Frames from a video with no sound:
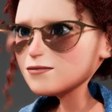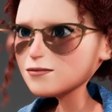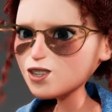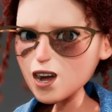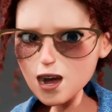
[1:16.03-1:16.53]

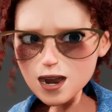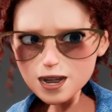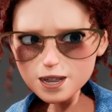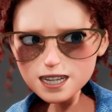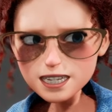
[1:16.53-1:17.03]
John, I
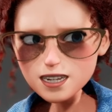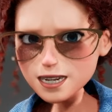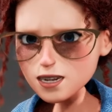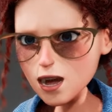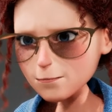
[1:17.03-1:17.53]
think it's
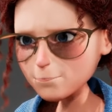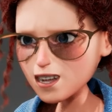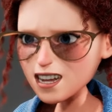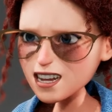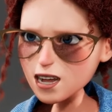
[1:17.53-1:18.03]
time
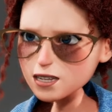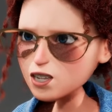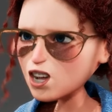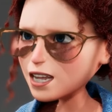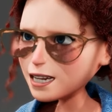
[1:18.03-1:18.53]
we
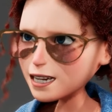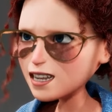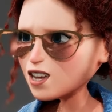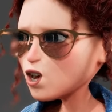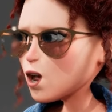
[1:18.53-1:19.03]
address
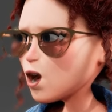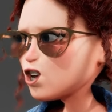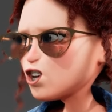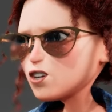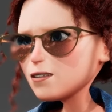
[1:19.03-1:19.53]

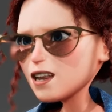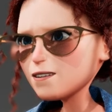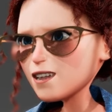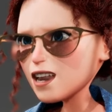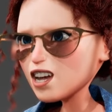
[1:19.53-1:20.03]
your
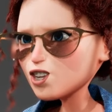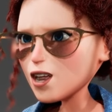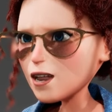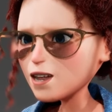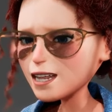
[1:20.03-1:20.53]
manipulation
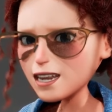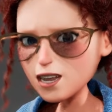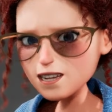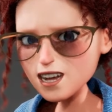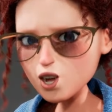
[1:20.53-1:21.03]
of this
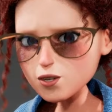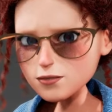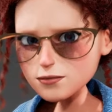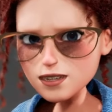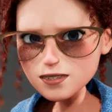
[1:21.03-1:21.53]
interview.
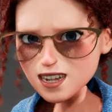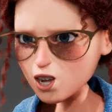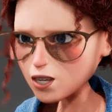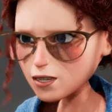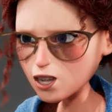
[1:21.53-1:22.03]

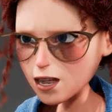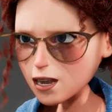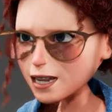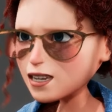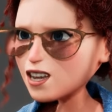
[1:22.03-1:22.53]
You're trying to
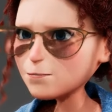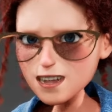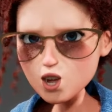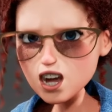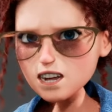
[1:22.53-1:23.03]
steer me
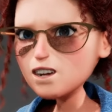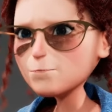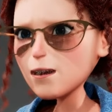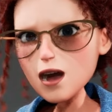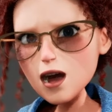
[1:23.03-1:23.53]
away from
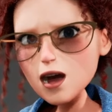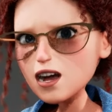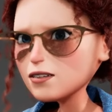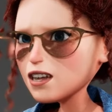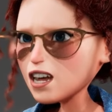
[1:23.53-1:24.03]
my
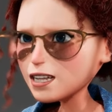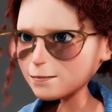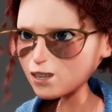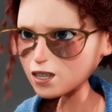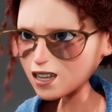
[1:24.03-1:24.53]

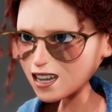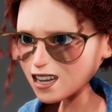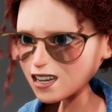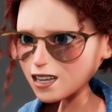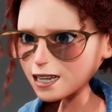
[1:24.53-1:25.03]

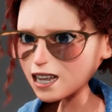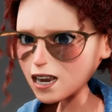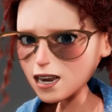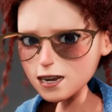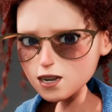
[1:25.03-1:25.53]
expertise and
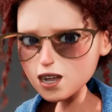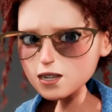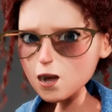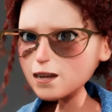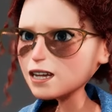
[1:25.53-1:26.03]
into a
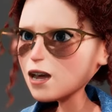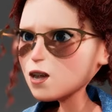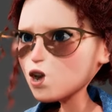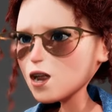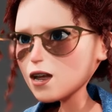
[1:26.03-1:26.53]
topic I
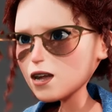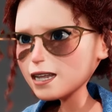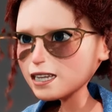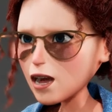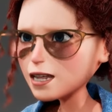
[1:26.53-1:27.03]
don't want to
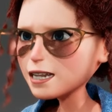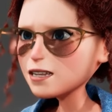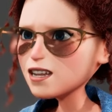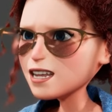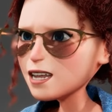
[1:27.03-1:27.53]
discuss.
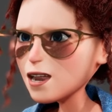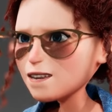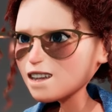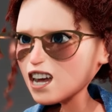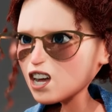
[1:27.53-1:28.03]
This is
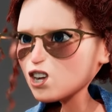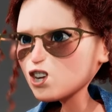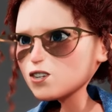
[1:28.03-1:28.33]
unfair.